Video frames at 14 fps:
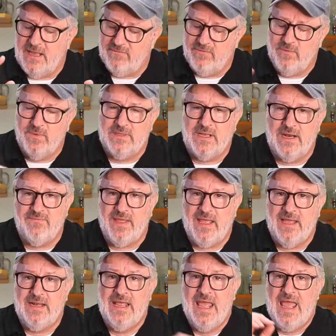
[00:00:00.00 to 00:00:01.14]
Everyone that I've
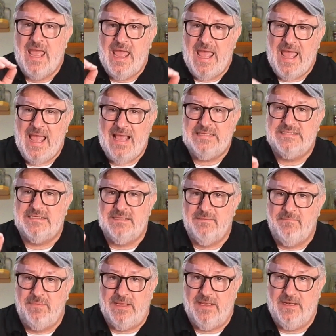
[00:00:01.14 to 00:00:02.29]
had
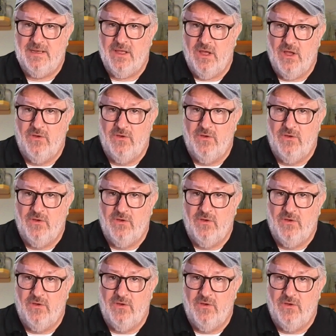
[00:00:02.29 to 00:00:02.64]
hasn't been